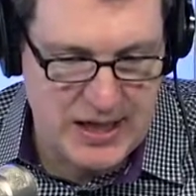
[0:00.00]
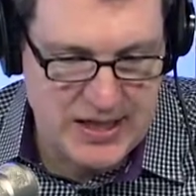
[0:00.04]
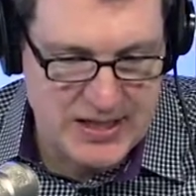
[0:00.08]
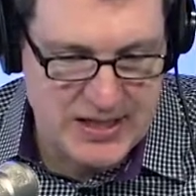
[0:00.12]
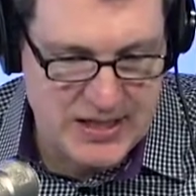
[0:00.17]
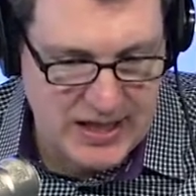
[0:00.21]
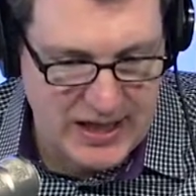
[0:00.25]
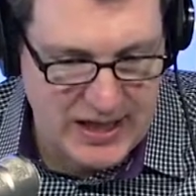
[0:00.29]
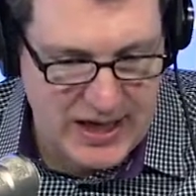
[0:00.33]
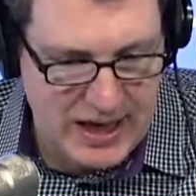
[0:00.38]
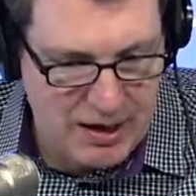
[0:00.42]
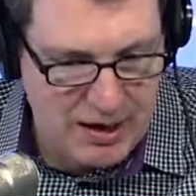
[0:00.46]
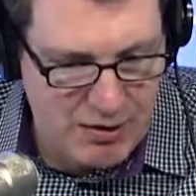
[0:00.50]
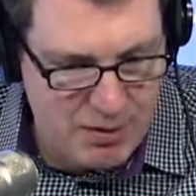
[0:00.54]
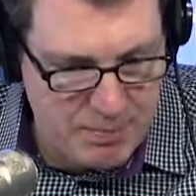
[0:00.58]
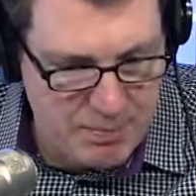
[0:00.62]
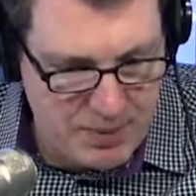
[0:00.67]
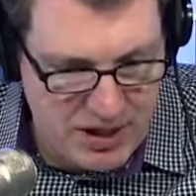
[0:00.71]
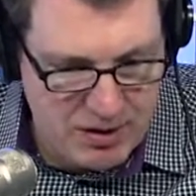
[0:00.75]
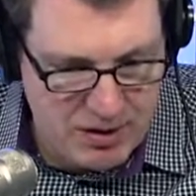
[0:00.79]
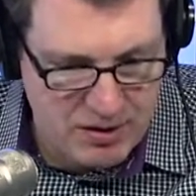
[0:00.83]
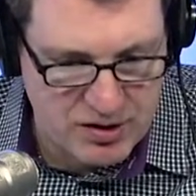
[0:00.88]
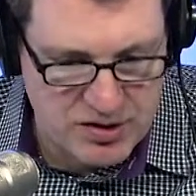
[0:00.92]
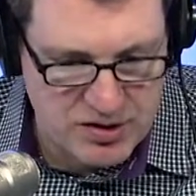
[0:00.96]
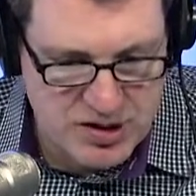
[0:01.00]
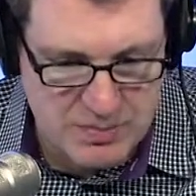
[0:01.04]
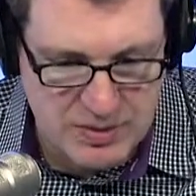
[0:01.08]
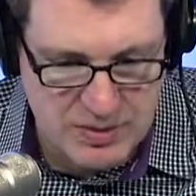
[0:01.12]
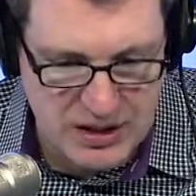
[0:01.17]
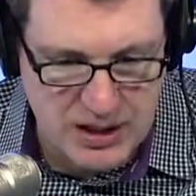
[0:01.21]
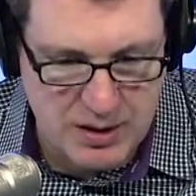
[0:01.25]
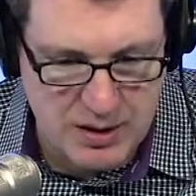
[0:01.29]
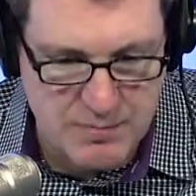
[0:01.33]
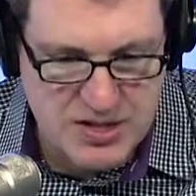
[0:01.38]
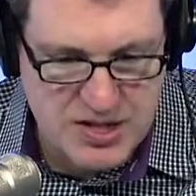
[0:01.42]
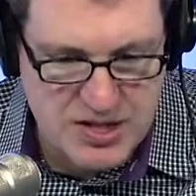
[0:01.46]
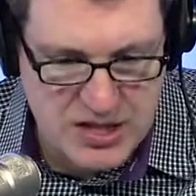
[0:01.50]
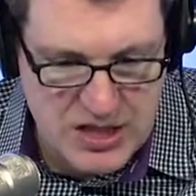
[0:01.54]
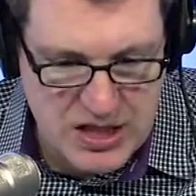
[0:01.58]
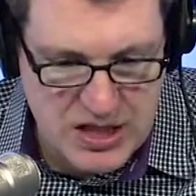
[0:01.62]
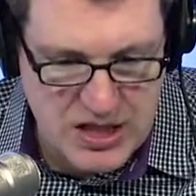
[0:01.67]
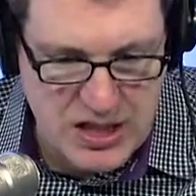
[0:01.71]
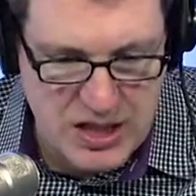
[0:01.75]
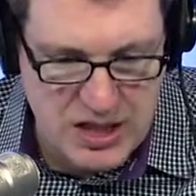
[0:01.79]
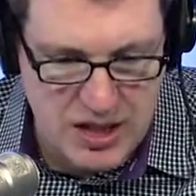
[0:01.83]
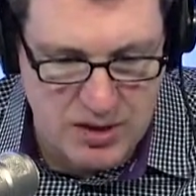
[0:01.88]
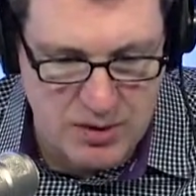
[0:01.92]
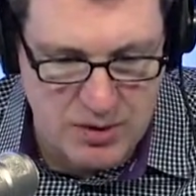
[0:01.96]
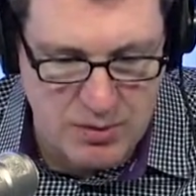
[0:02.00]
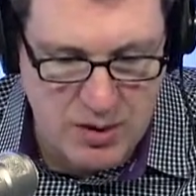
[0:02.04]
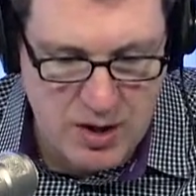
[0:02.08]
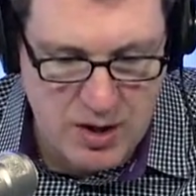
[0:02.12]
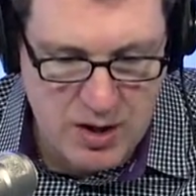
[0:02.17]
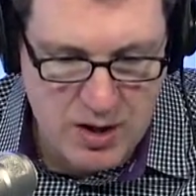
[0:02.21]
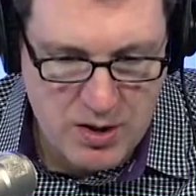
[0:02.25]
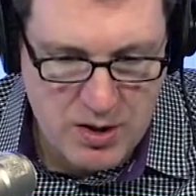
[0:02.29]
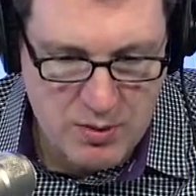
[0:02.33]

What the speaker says: as the heir apparent to become CEO